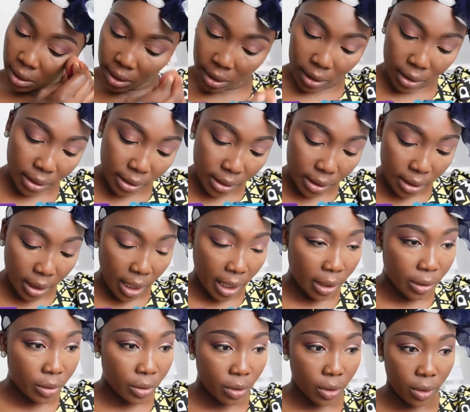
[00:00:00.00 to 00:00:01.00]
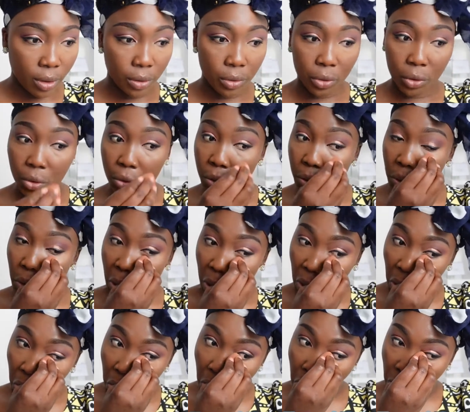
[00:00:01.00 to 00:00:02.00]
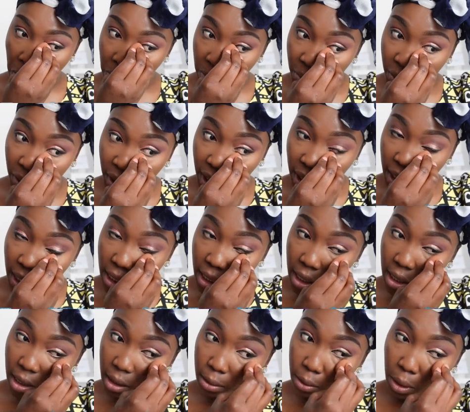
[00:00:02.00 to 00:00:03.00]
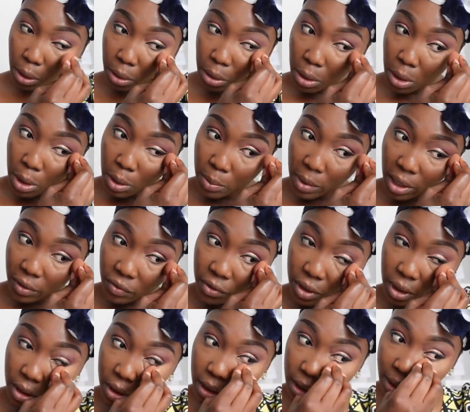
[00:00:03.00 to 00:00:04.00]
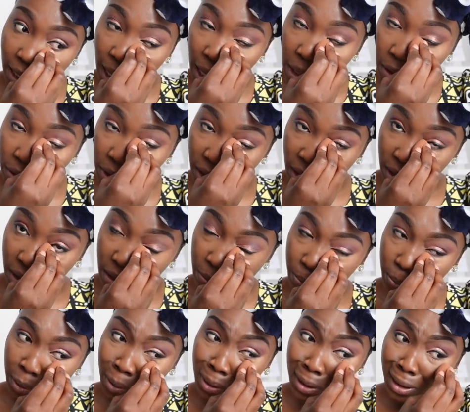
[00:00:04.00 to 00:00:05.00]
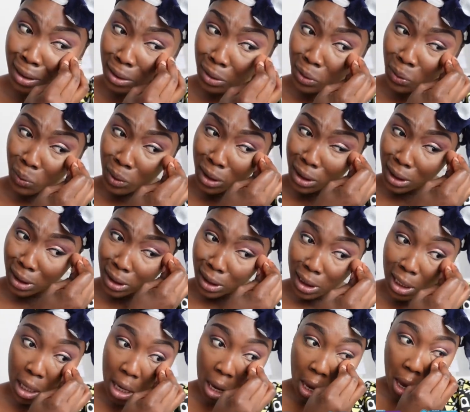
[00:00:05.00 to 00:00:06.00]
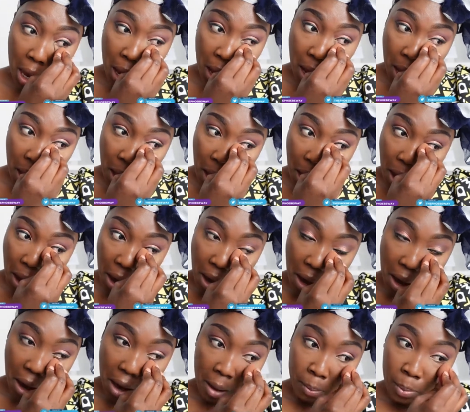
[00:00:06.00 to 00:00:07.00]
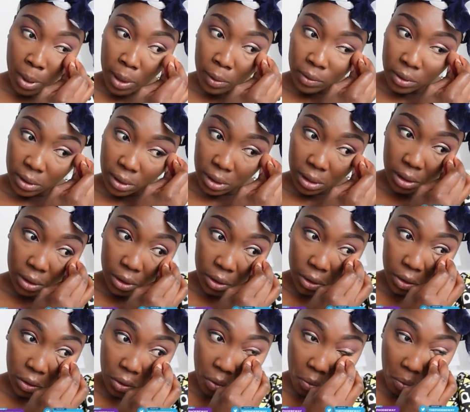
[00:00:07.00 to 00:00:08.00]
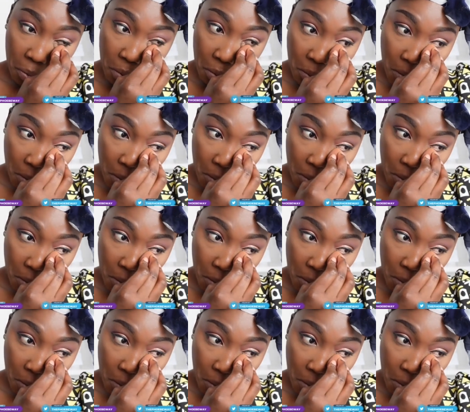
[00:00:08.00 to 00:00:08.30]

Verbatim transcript: And I talked to booking.com after this. I actually posted a tweet about this issue.